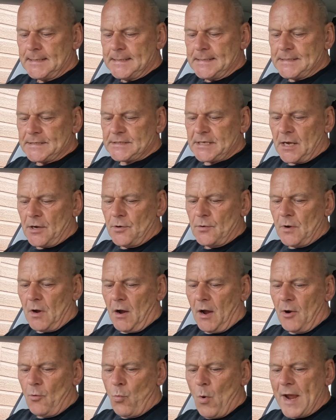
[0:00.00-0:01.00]
So
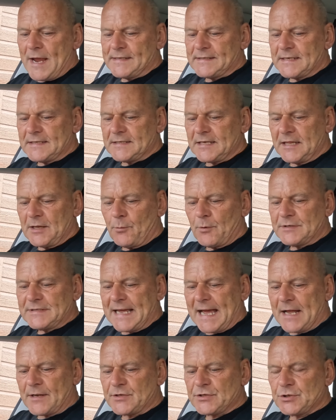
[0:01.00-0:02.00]
I waited till they were
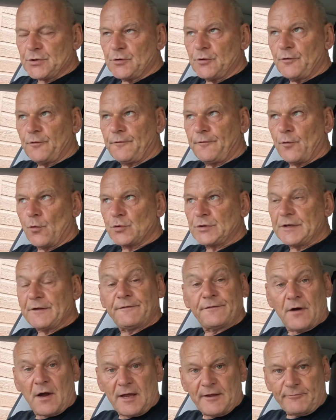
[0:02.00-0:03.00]
down to
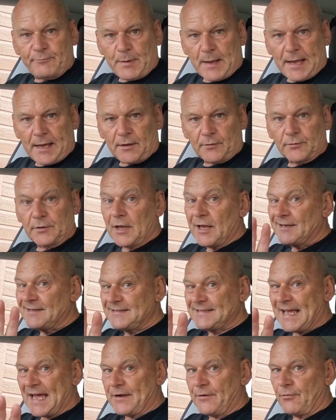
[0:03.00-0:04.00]
45 pound,
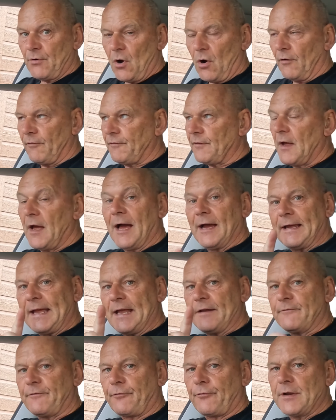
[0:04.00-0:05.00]
tenner off.
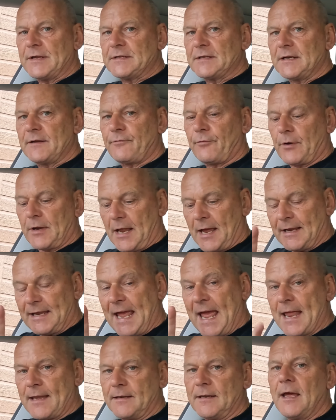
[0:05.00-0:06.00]
Again, free delivery,
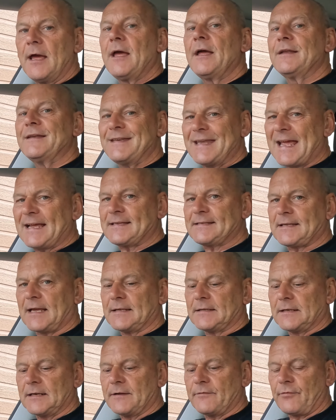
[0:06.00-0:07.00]
again, next
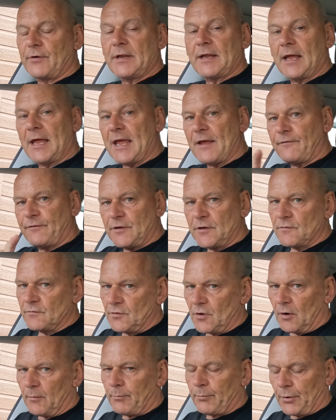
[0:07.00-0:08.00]
day delivery if you've
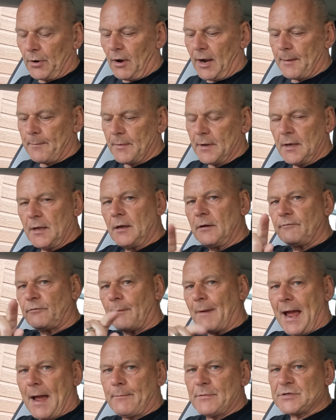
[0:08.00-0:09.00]
got Prime
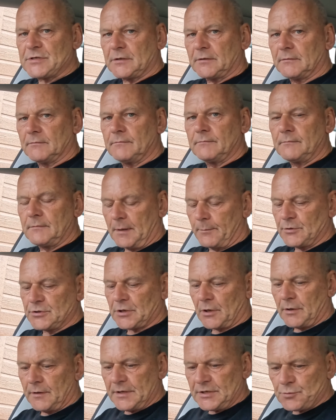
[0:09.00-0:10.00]
from Amazon. Let me
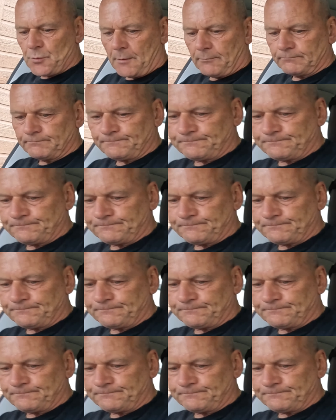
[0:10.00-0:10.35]
show you this one.